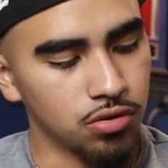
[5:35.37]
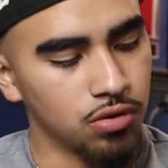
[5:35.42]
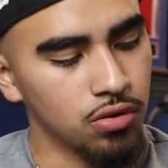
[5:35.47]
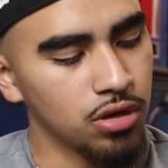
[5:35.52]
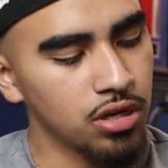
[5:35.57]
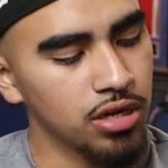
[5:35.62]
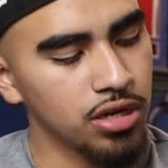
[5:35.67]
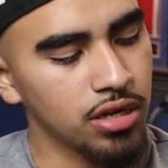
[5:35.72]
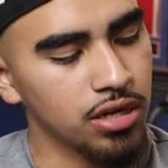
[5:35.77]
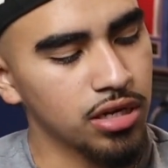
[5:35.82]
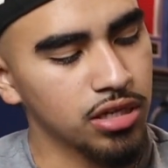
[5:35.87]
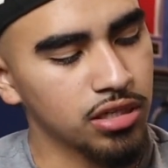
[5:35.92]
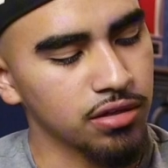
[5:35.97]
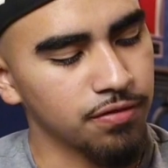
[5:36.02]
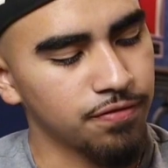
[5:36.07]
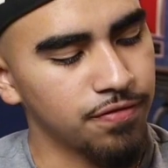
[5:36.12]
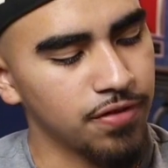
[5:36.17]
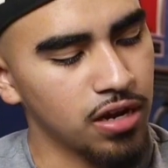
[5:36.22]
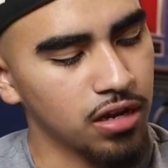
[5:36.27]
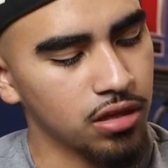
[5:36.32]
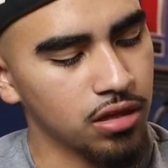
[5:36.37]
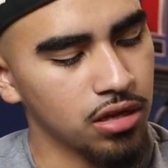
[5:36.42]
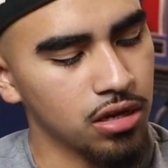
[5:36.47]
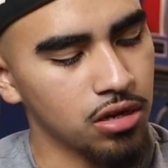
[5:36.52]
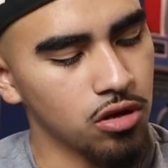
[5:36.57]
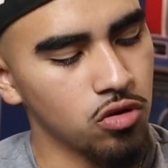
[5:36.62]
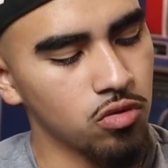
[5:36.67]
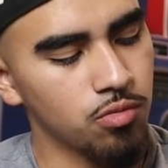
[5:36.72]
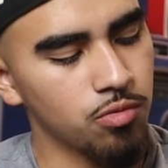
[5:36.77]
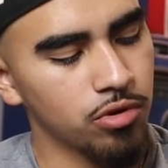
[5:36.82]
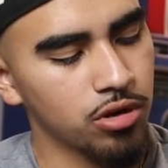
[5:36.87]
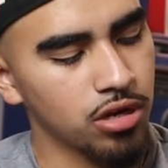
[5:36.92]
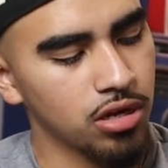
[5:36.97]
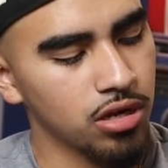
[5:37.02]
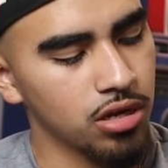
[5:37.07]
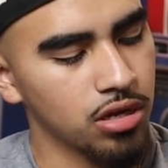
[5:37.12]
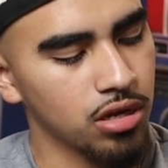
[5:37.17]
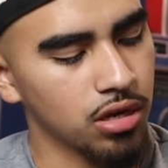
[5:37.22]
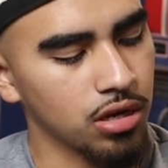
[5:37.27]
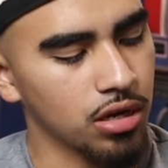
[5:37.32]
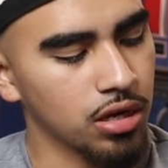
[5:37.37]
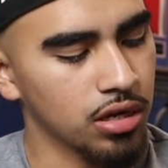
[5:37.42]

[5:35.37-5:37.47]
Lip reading: coolant, disinfectant, lubricant,